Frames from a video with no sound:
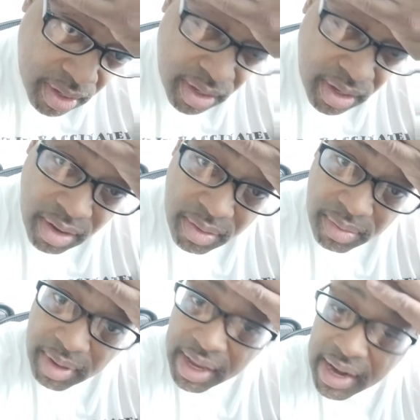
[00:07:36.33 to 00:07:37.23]

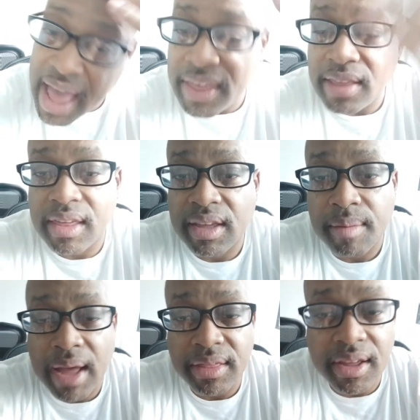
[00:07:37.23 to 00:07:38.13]
and how they think
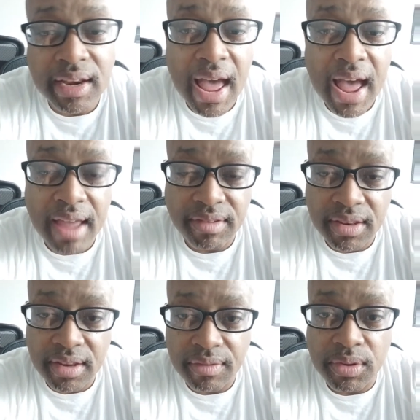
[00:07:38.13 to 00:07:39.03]
about their lives
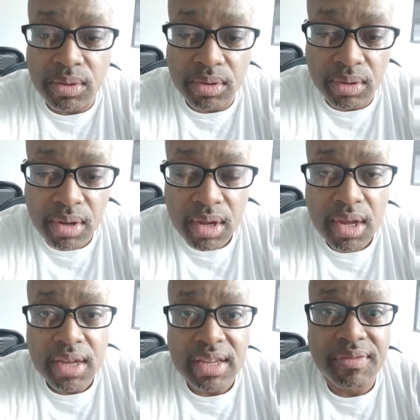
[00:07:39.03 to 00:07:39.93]
and their future?
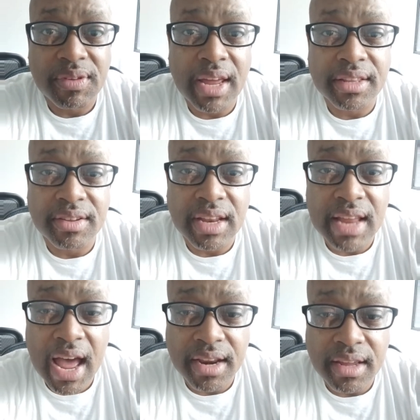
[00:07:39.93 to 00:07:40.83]
'Cause I feel like there's a
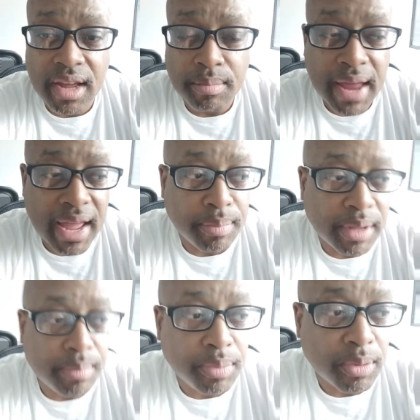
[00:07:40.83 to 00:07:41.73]
lot of young black
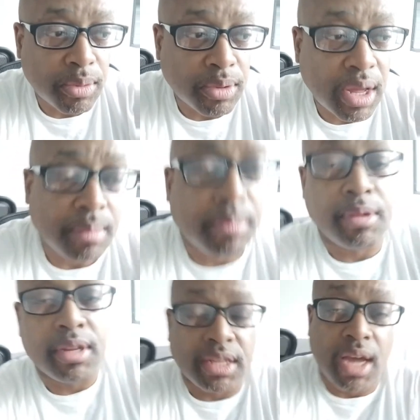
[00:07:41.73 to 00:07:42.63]
people,
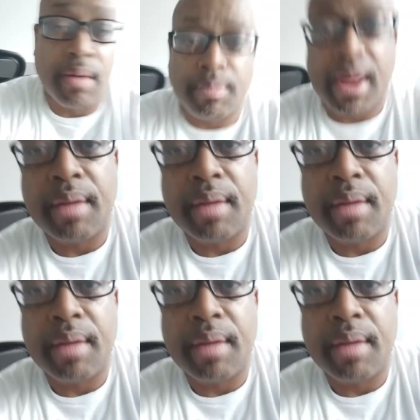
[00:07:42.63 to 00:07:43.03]
young black